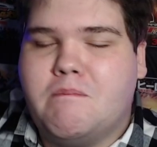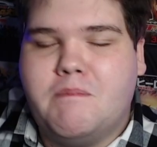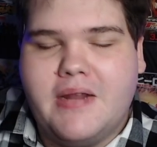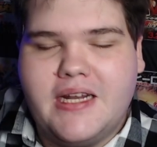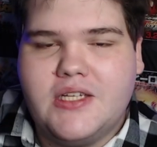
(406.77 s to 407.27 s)

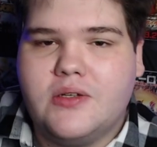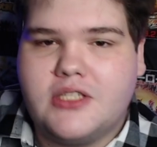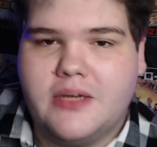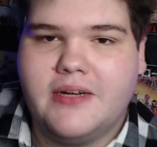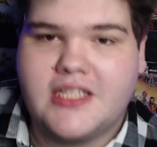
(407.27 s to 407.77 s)
But it's
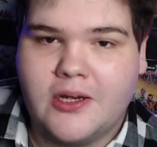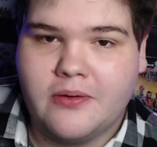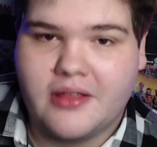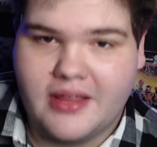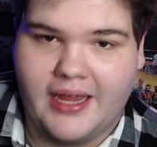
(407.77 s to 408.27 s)
also its
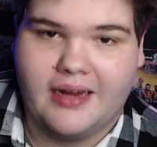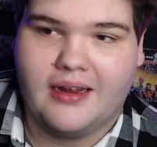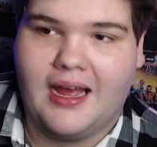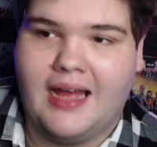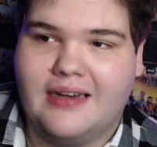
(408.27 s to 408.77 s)
own thing,
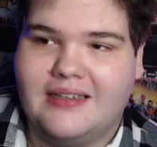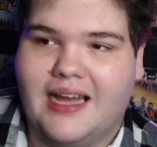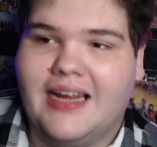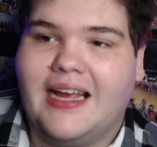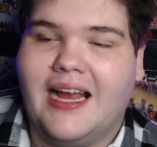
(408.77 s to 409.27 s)
and
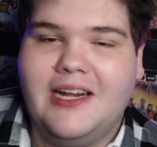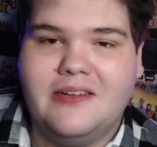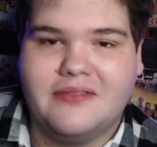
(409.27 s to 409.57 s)
I kind of